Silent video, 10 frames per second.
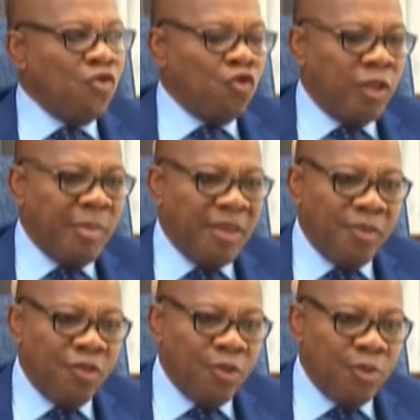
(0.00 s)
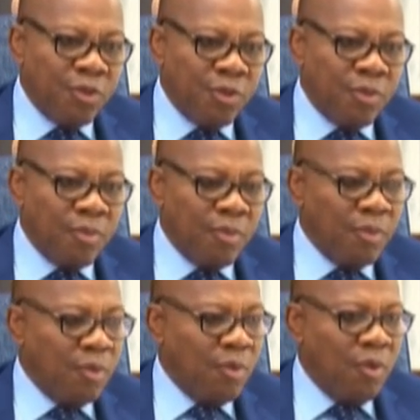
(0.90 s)
Should it be the regions
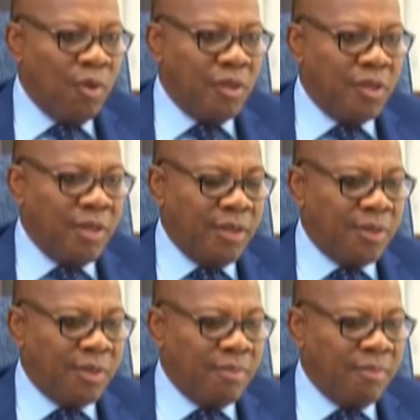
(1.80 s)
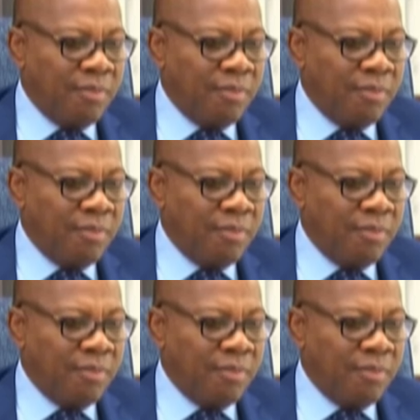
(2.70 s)
or the states?